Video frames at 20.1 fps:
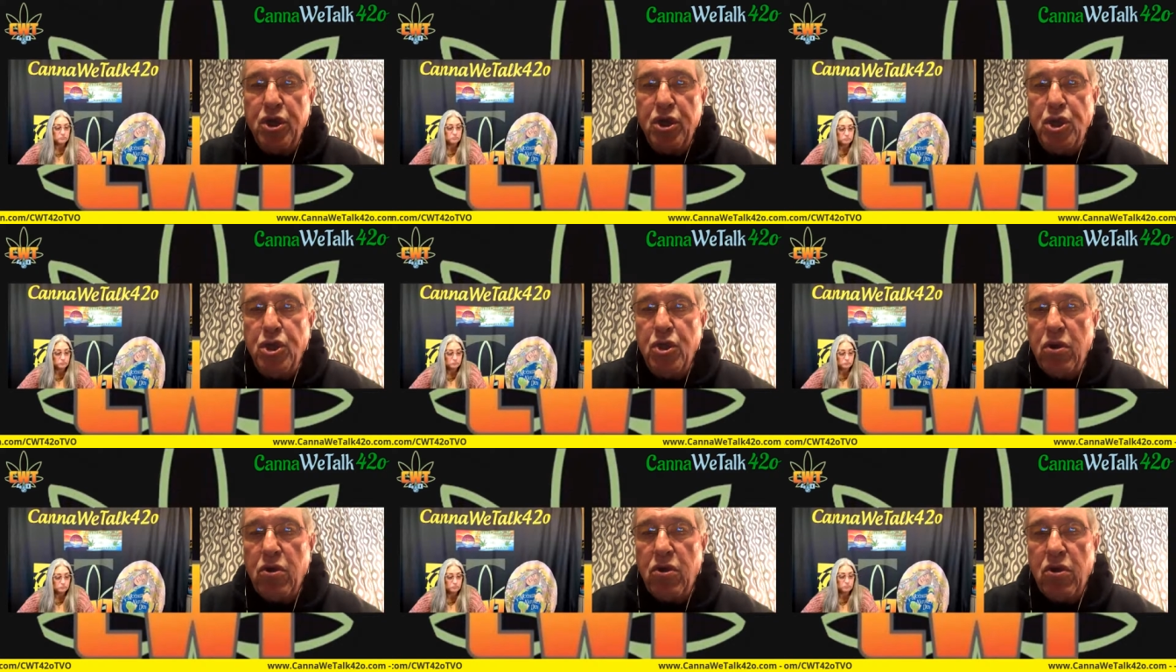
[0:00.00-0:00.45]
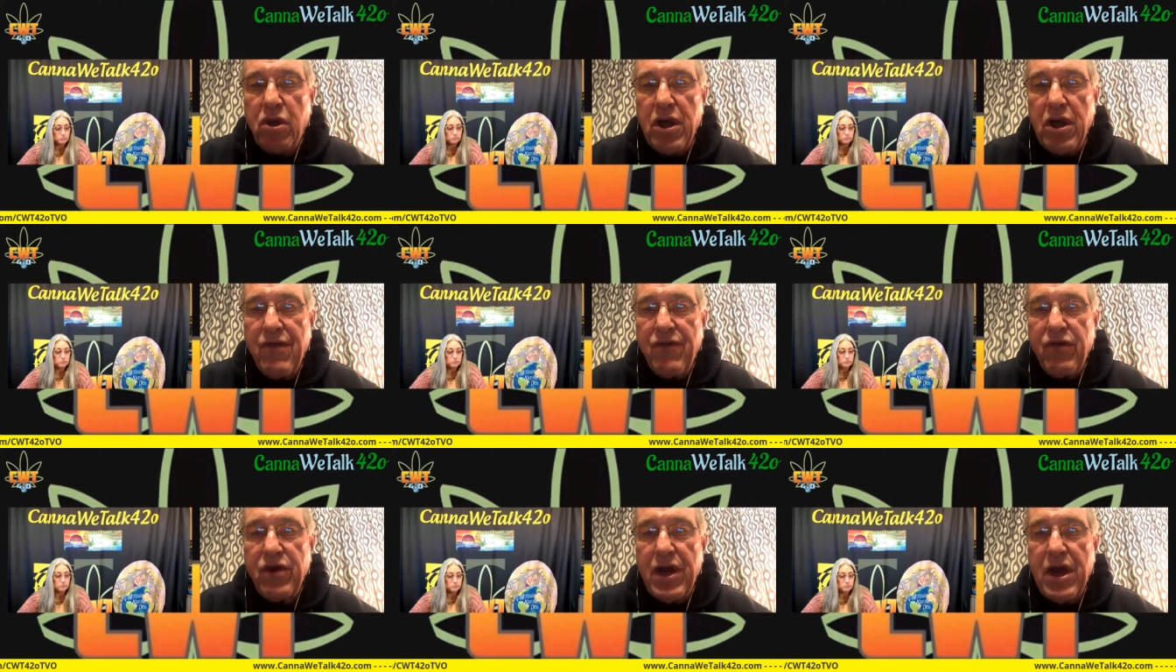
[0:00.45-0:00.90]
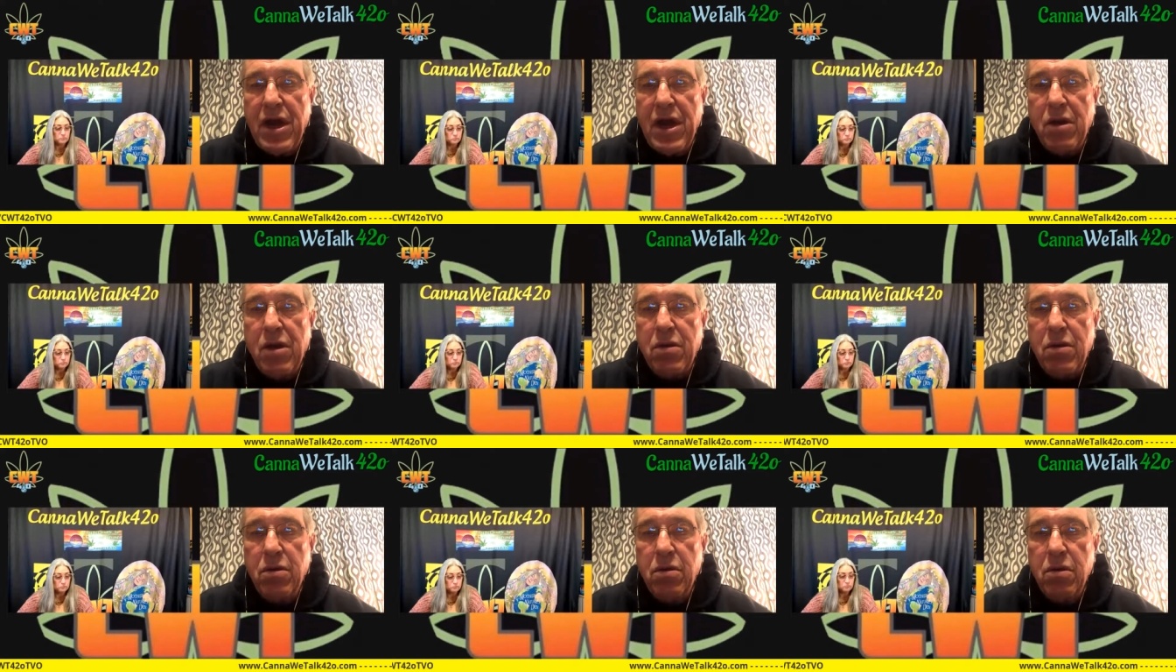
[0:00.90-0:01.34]
We got a good
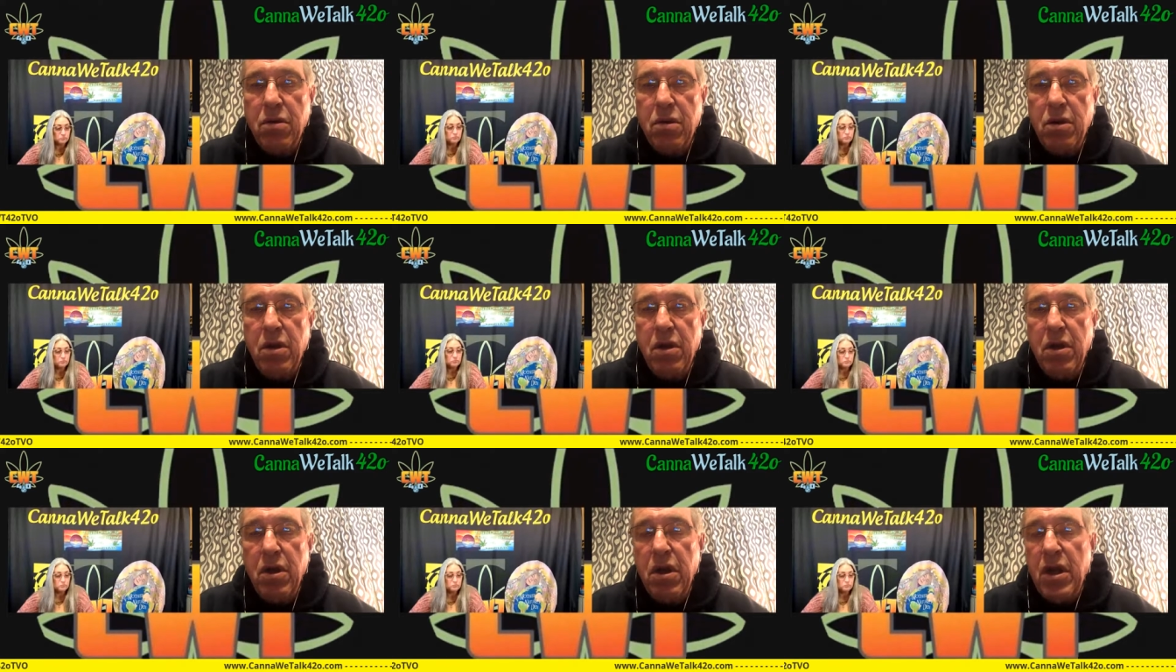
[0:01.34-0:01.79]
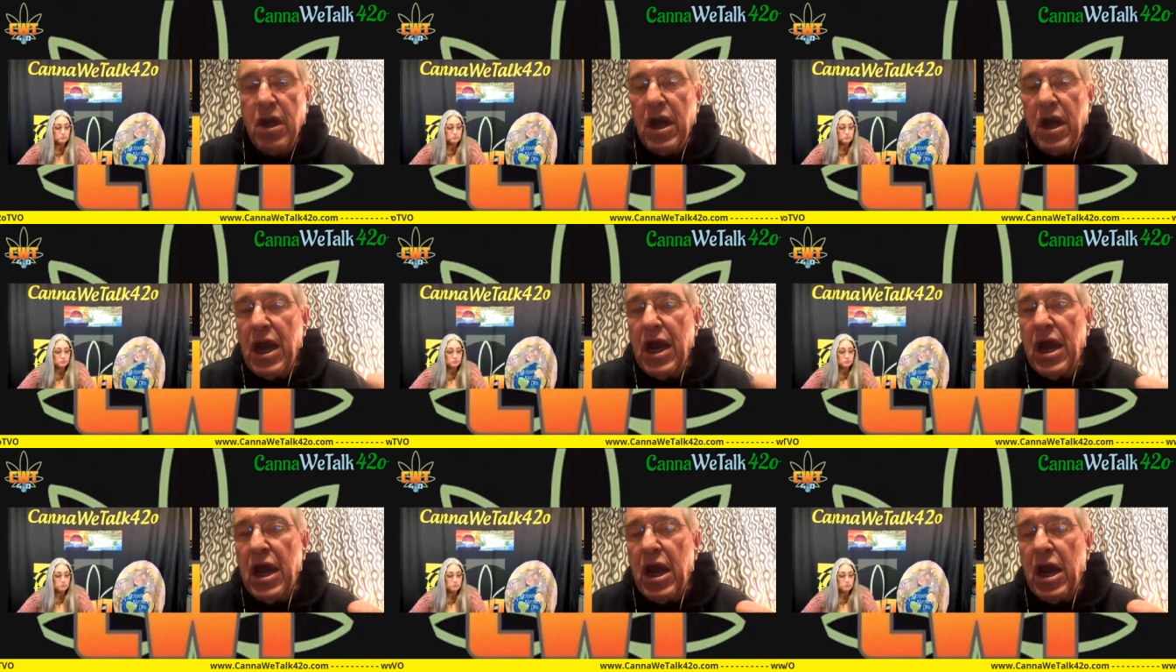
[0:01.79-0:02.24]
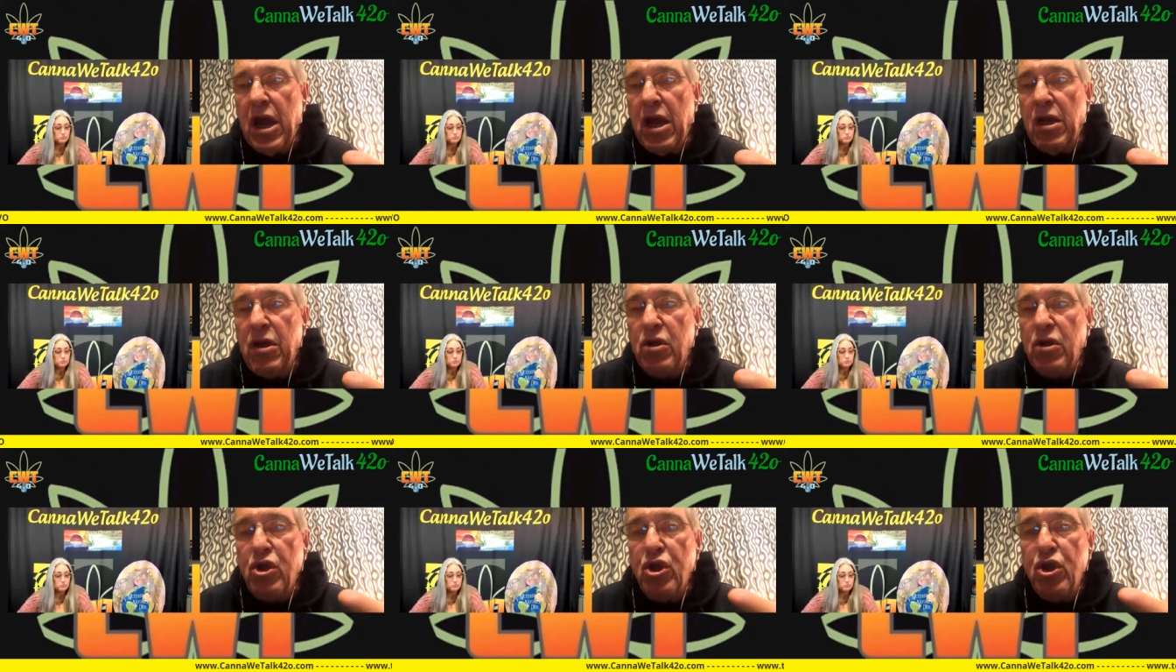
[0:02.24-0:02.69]
sugar level now.
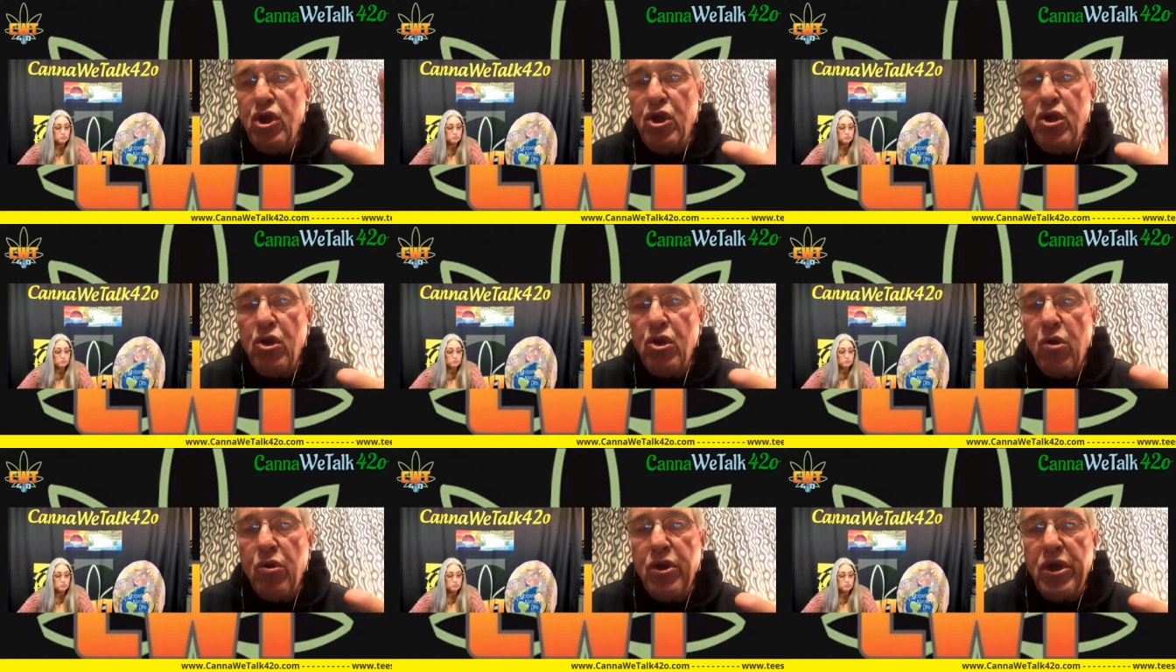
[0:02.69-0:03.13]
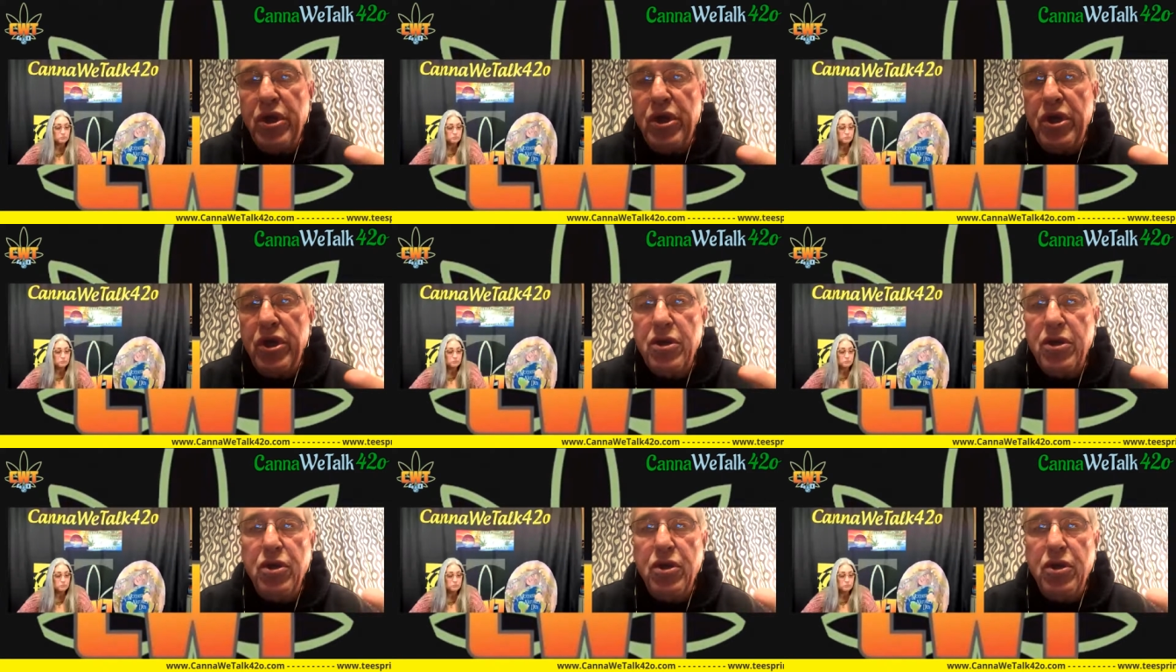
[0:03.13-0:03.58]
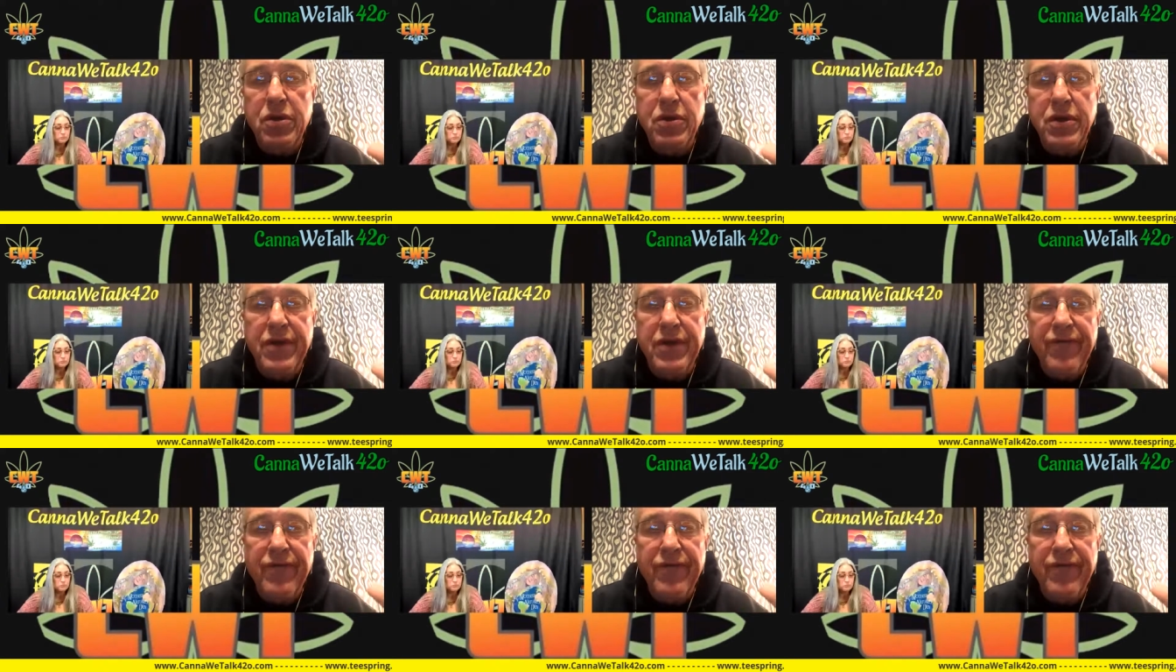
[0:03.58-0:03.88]
And you don't need to